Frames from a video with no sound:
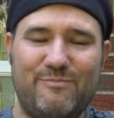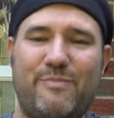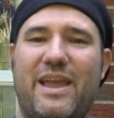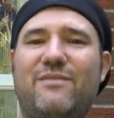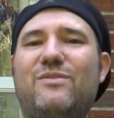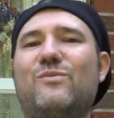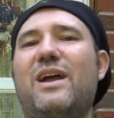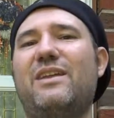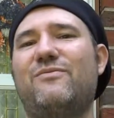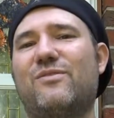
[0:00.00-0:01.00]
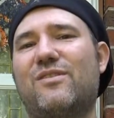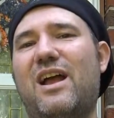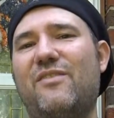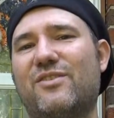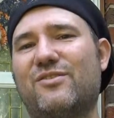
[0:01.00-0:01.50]
paved the way for
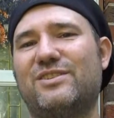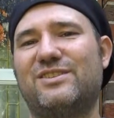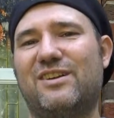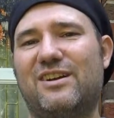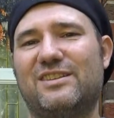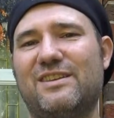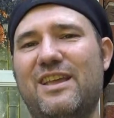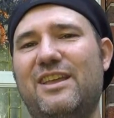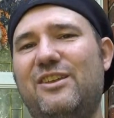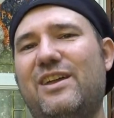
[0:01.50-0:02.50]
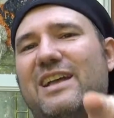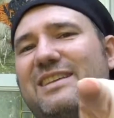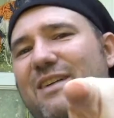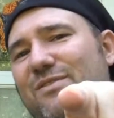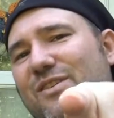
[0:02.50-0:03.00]
other Christian artists. You guys
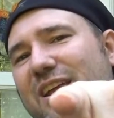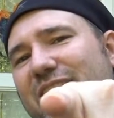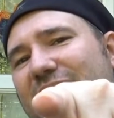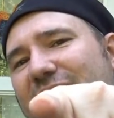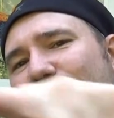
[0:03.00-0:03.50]
have a great day,